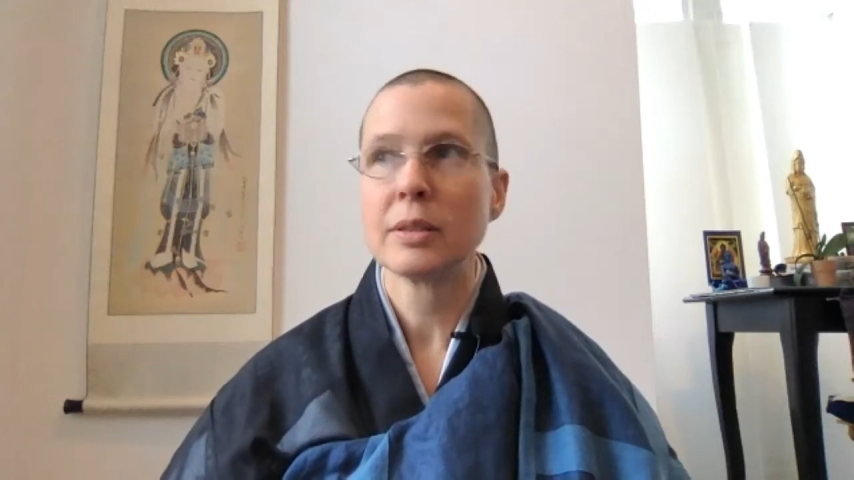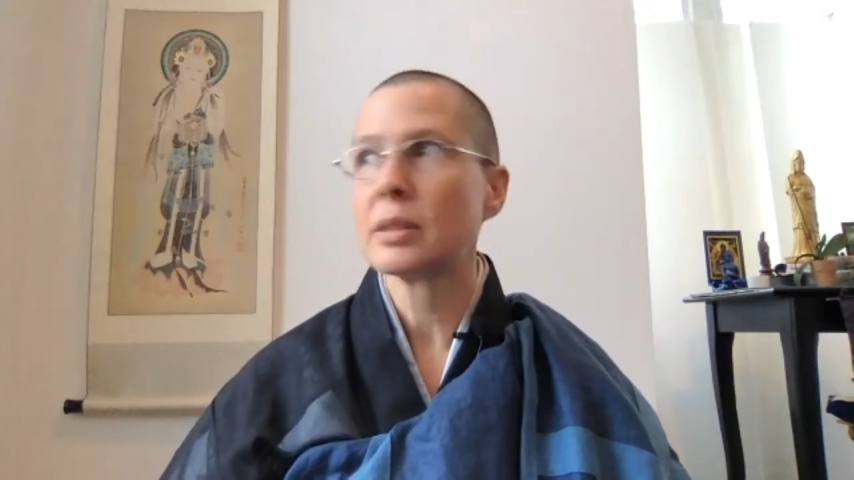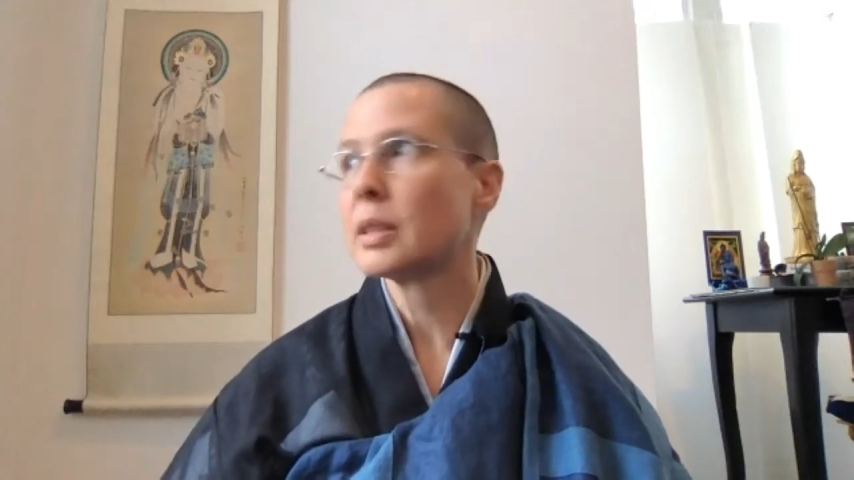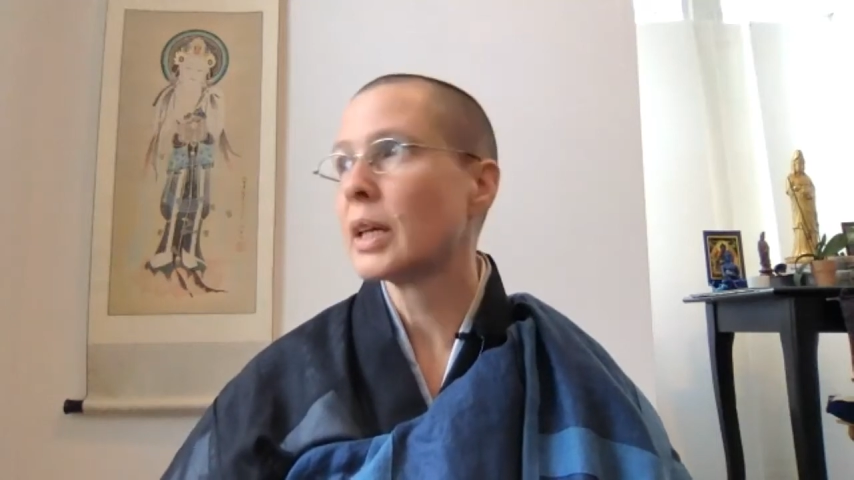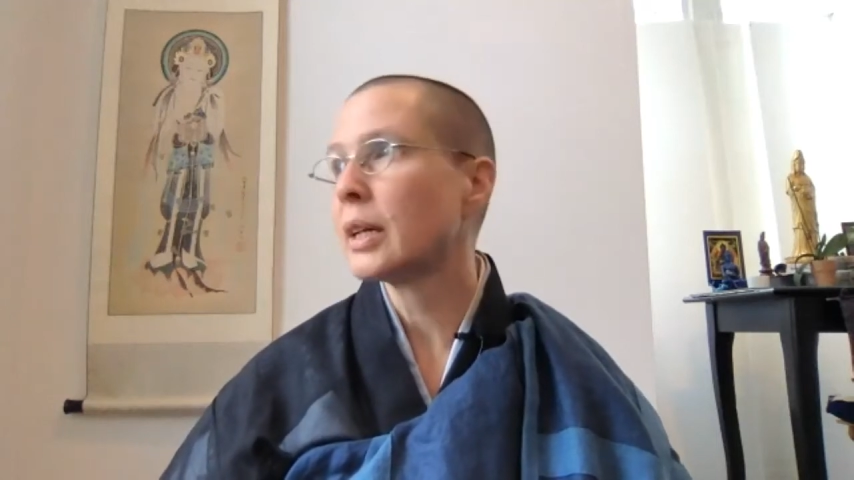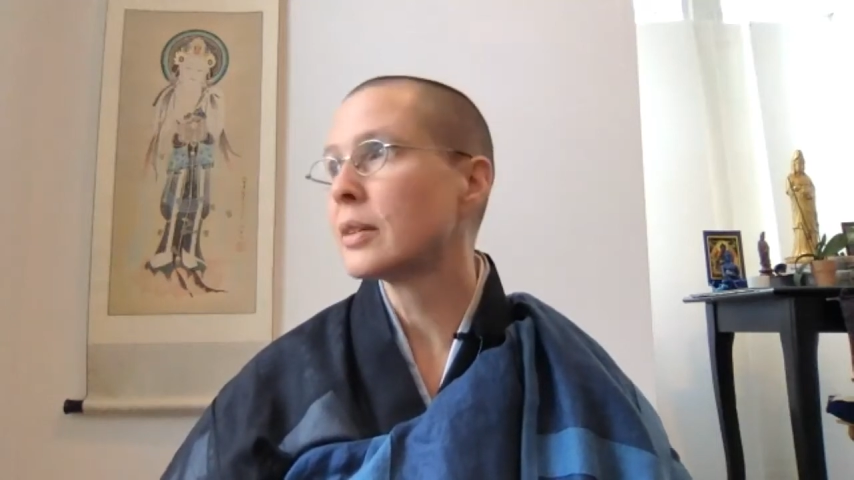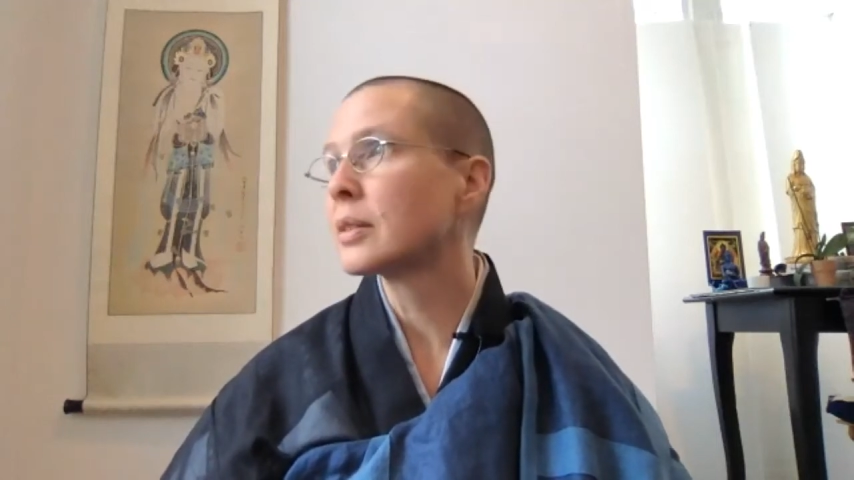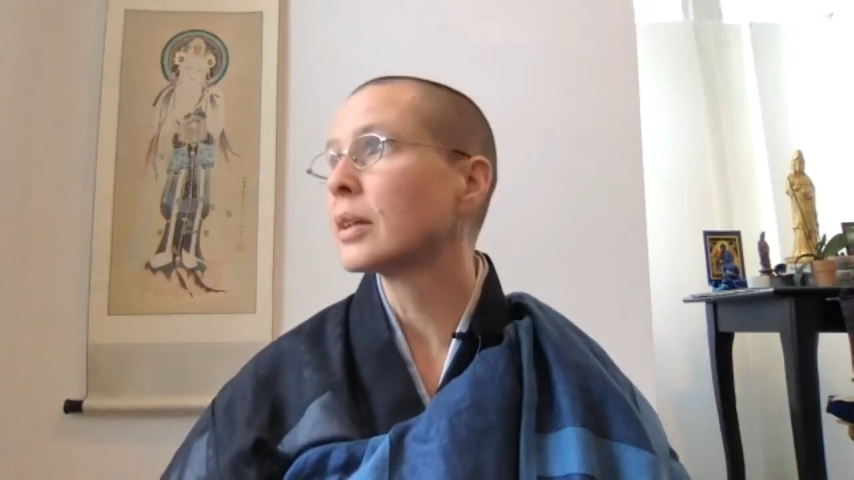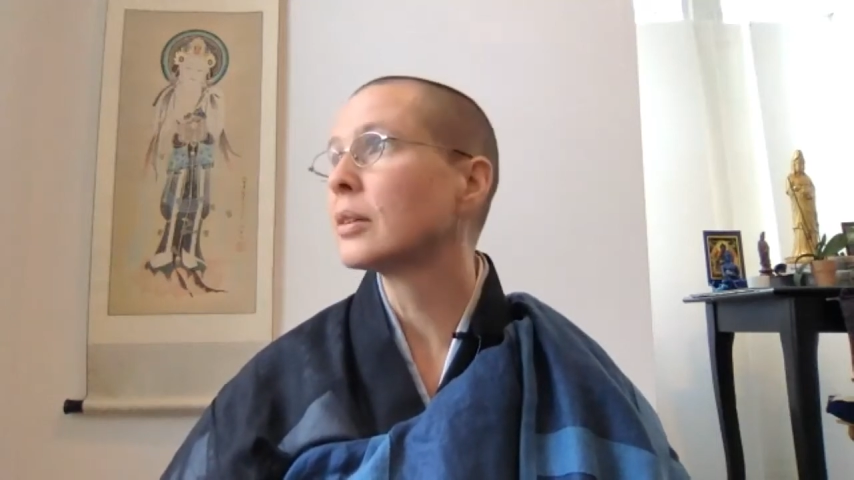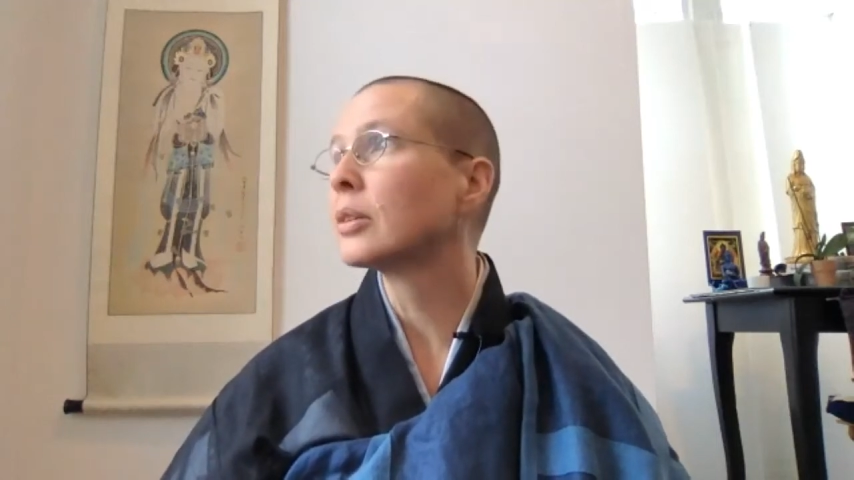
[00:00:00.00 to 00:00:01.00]
Today, as
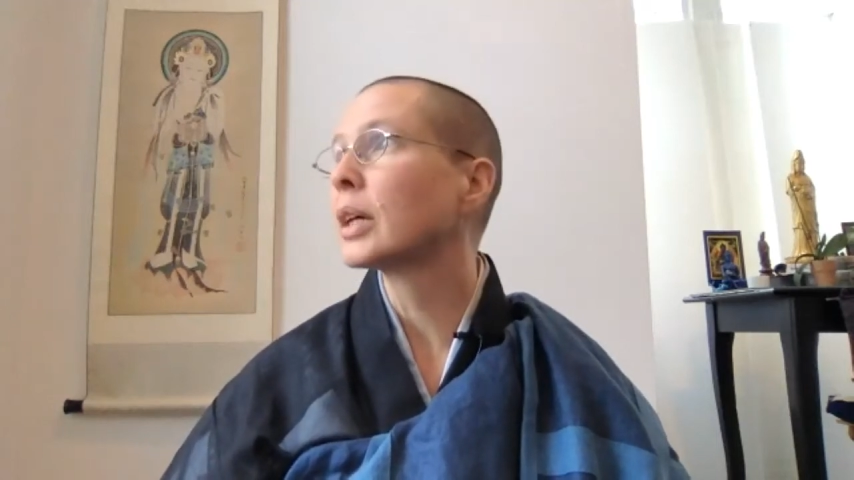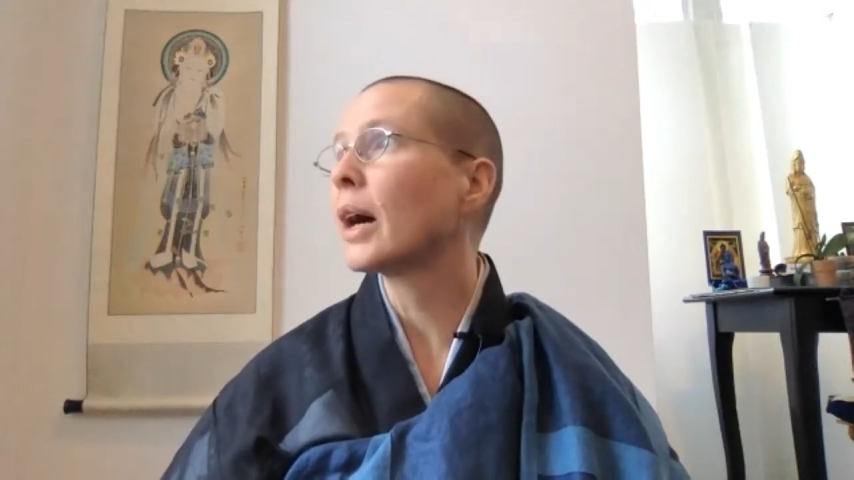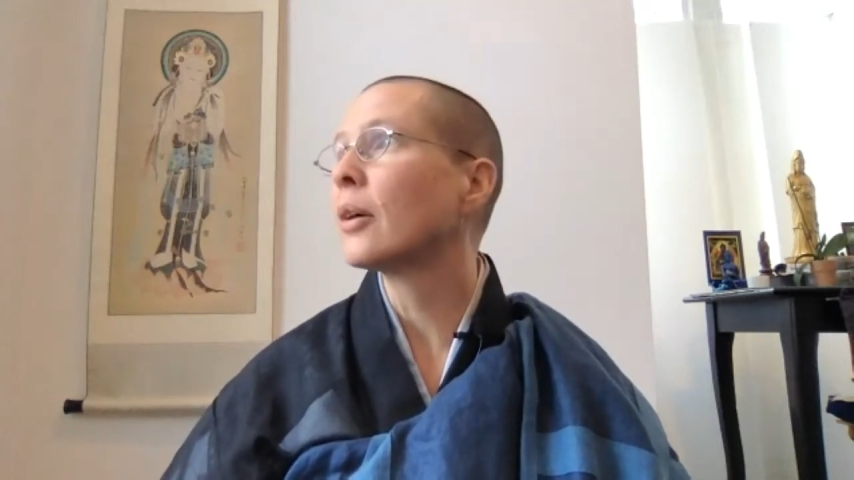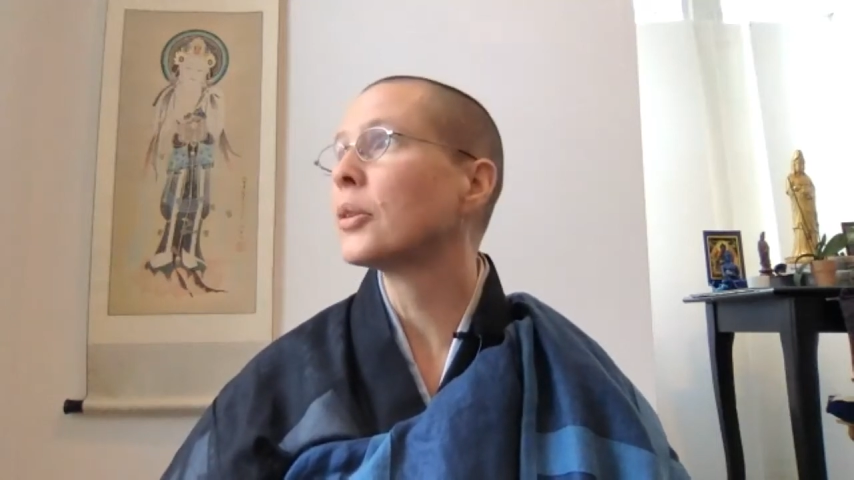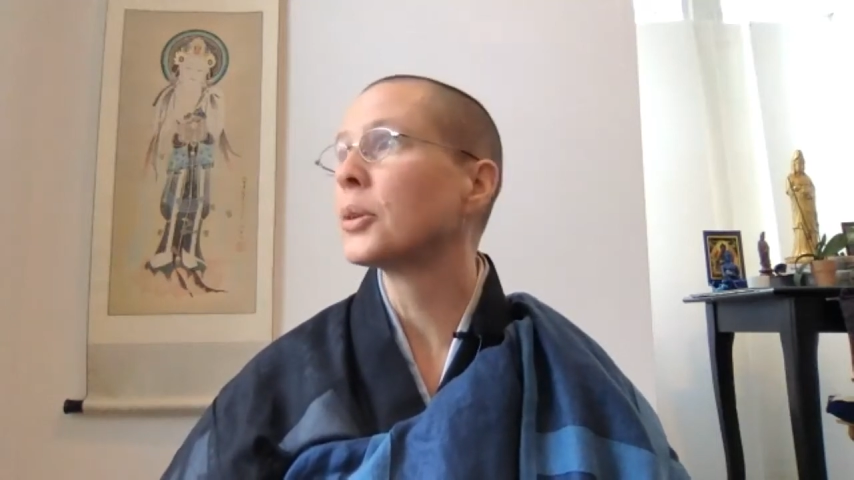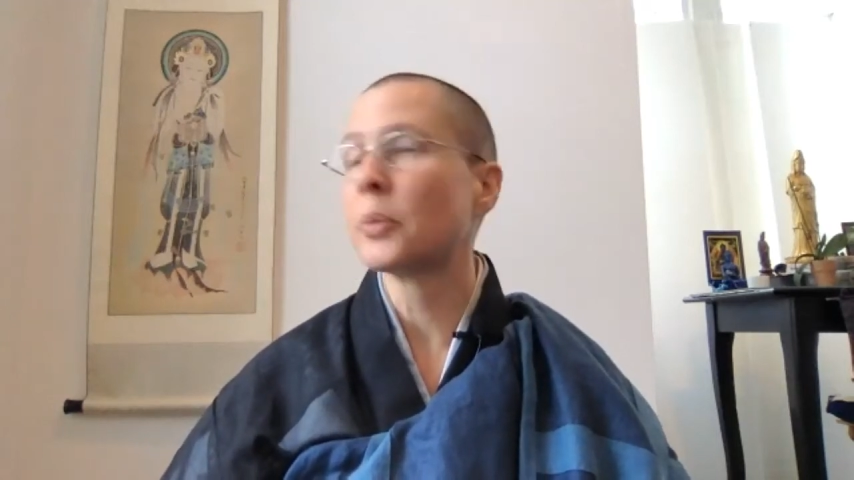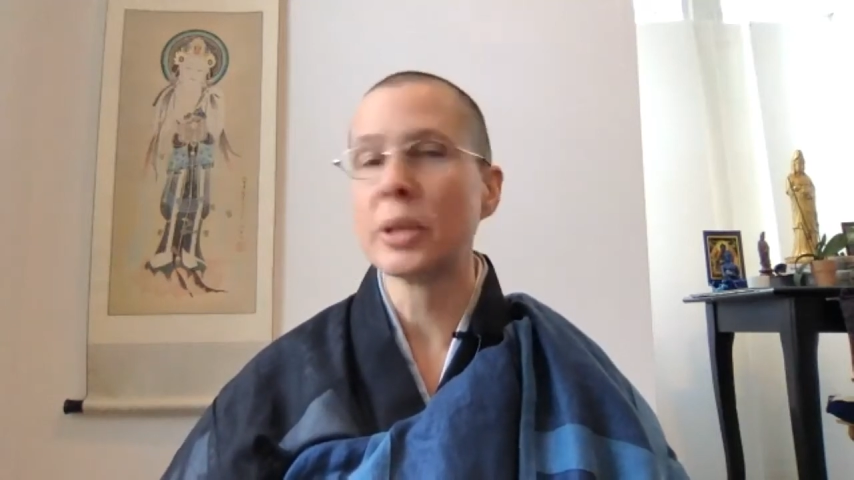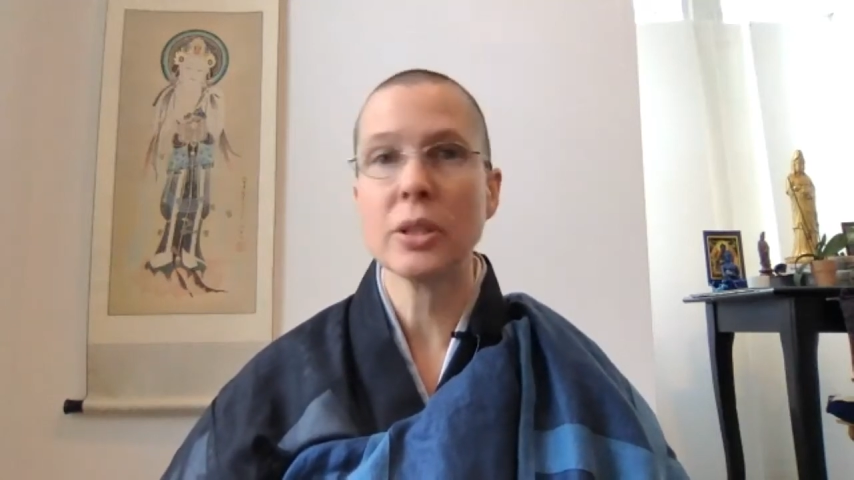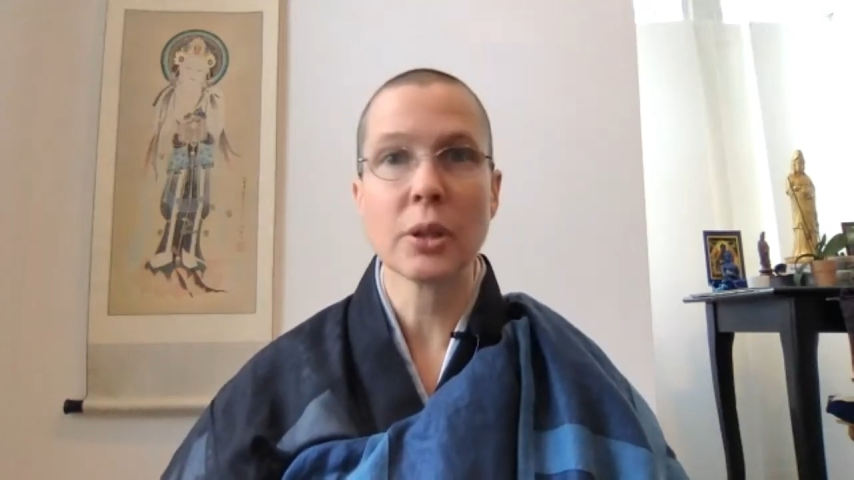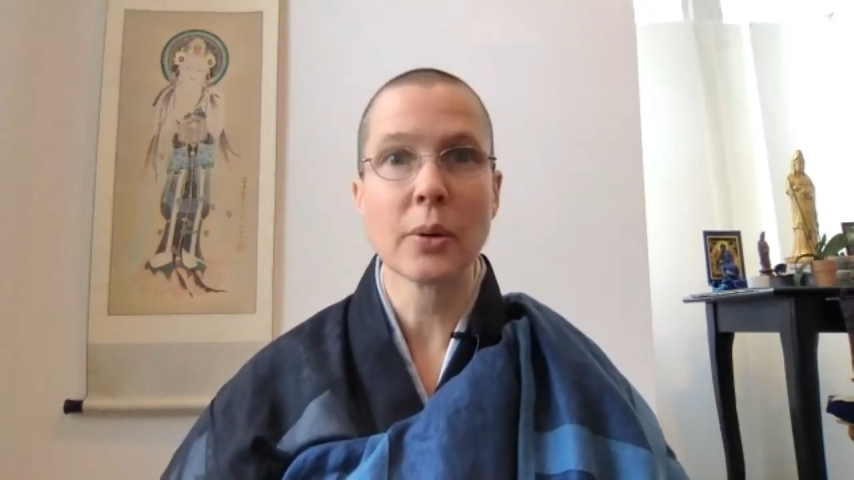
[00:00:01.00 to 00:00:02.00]
I look out the window,